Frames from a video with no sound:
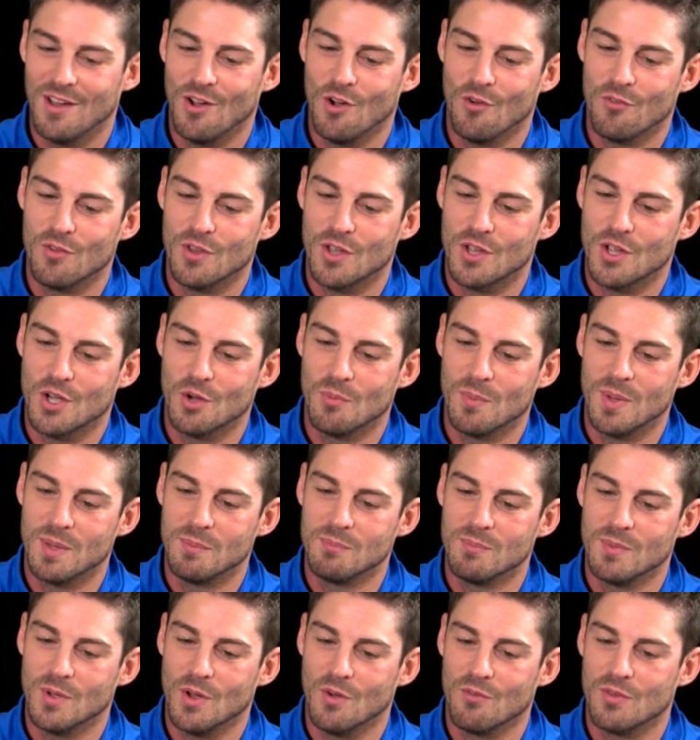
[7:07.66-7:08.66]
over the
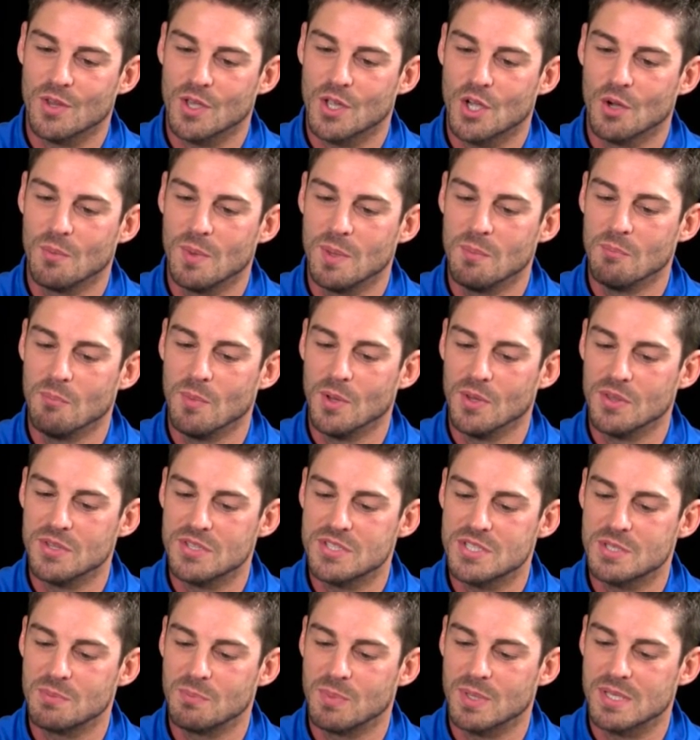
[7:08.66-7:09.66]
coming
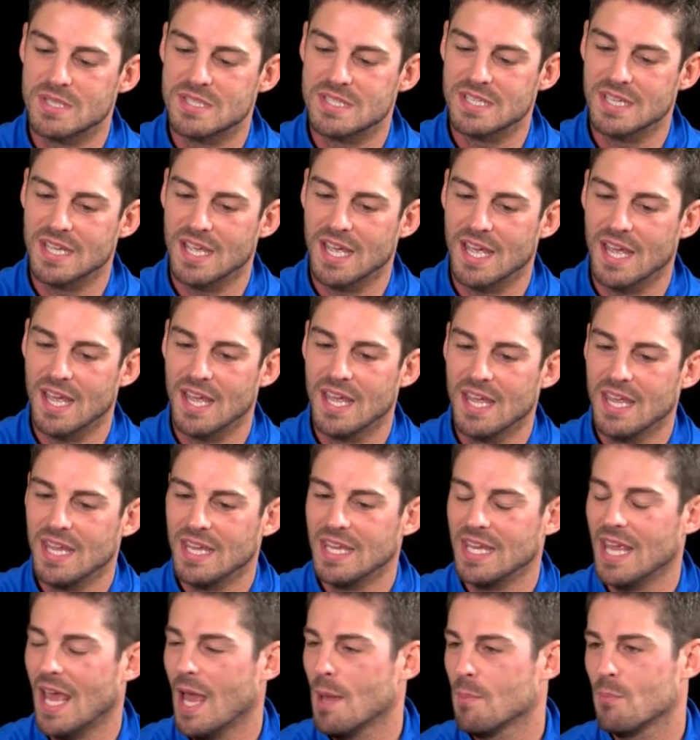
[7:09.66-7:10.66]
months. But
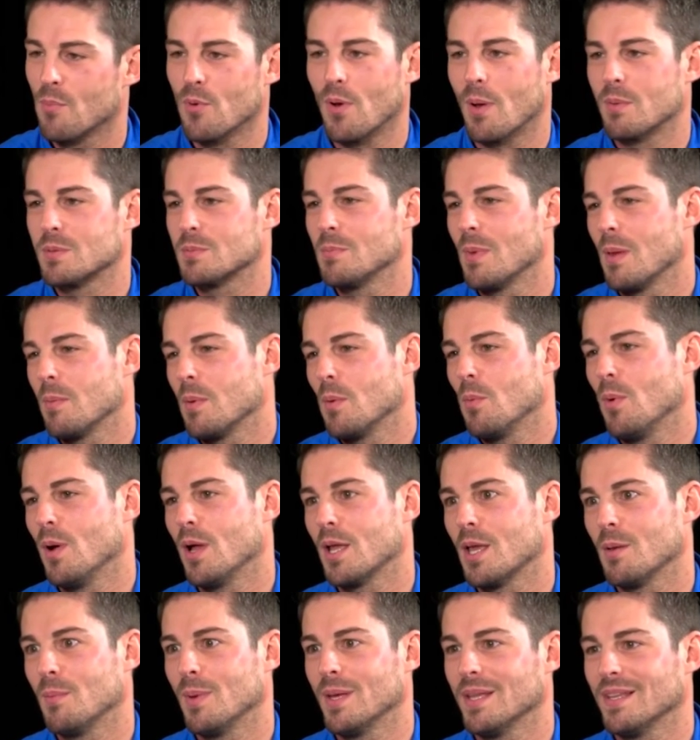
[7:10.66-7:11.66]
yeah, perhaps maybe
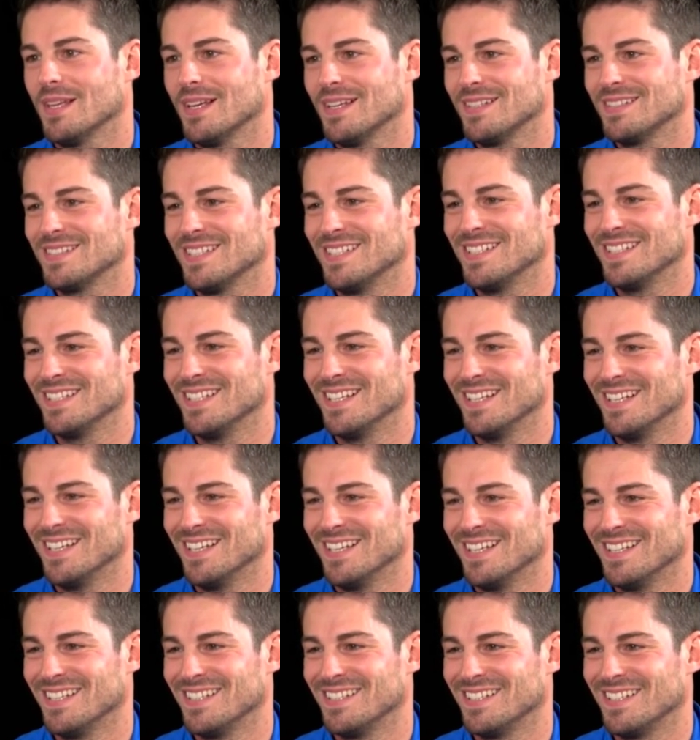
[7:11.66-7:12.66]
work a bit less
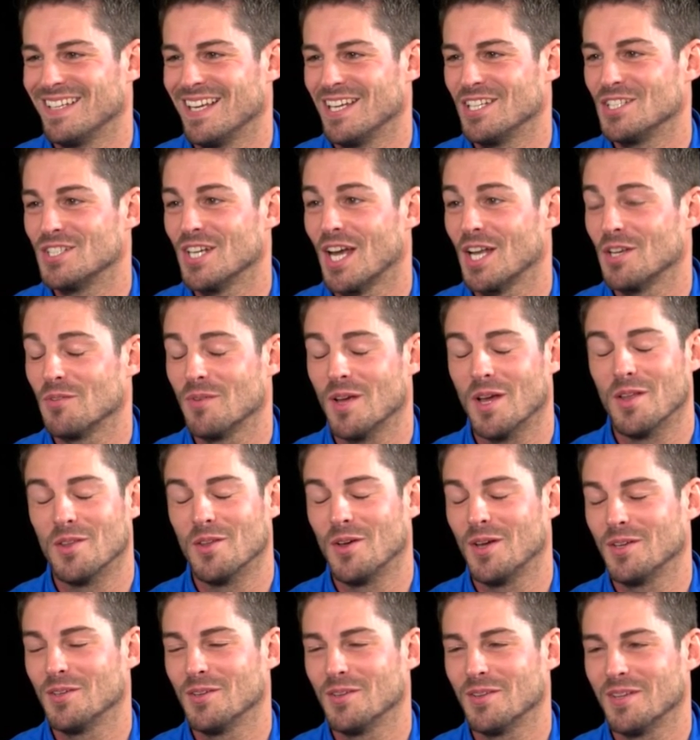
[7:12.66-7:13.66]
in January,
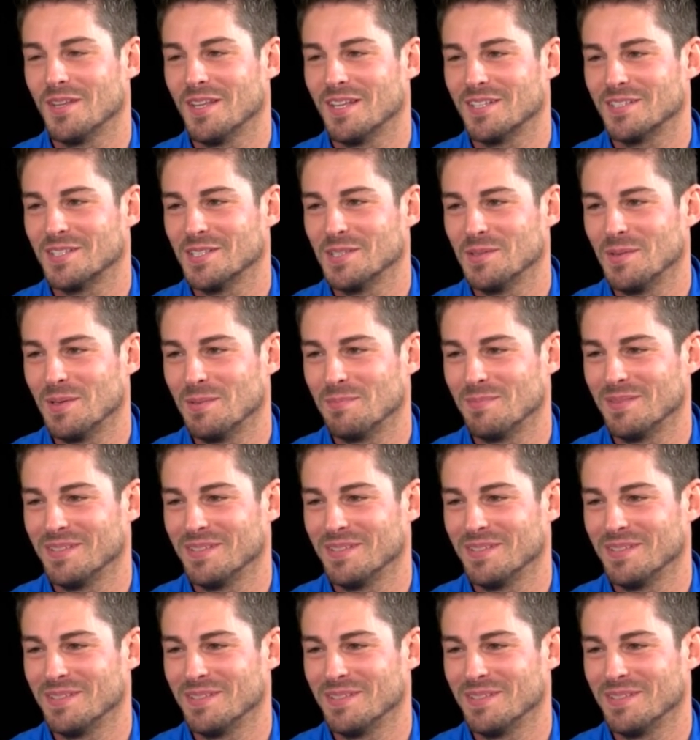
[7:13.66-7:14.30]
although I don't think that's going to